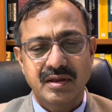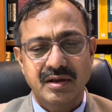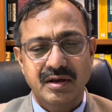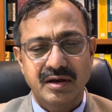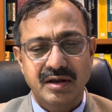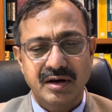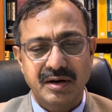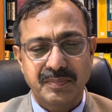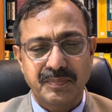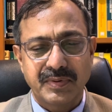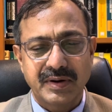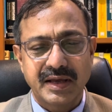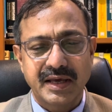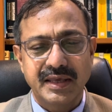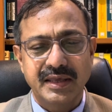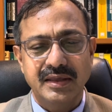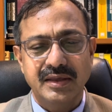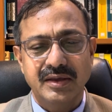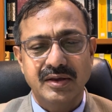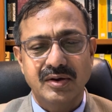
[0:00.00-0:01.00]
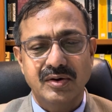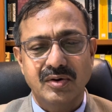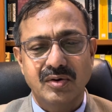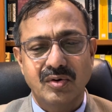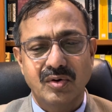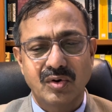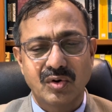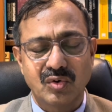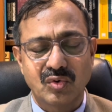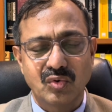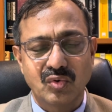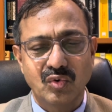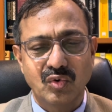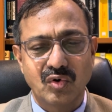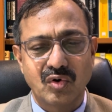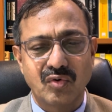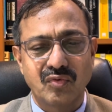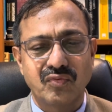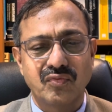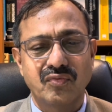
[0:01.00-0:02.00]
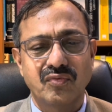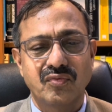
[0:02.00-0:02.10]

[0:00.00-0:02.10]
reply on rule of